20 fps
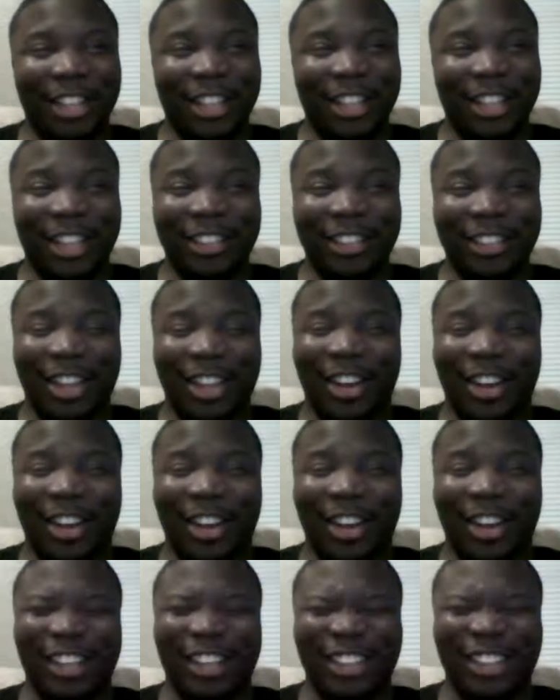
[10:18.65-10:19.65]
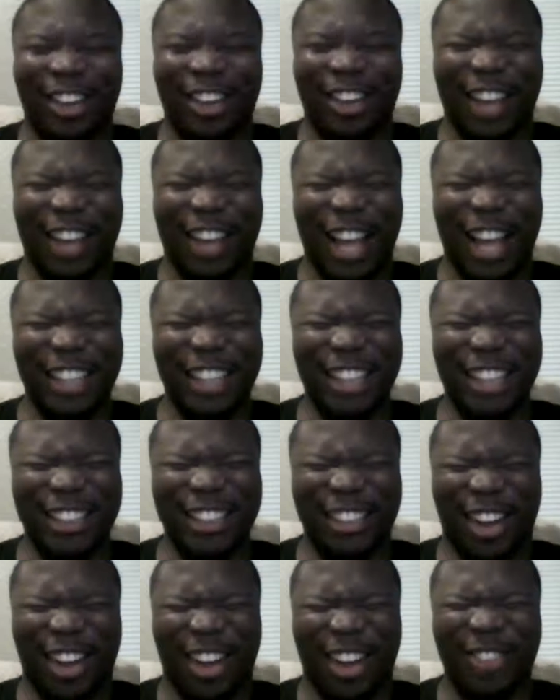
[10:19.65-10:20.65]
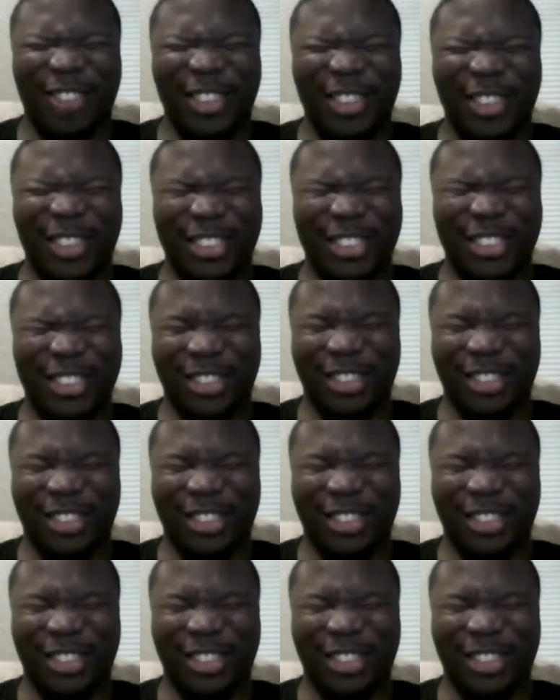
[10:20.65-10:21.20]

Look, there's all kinds of almost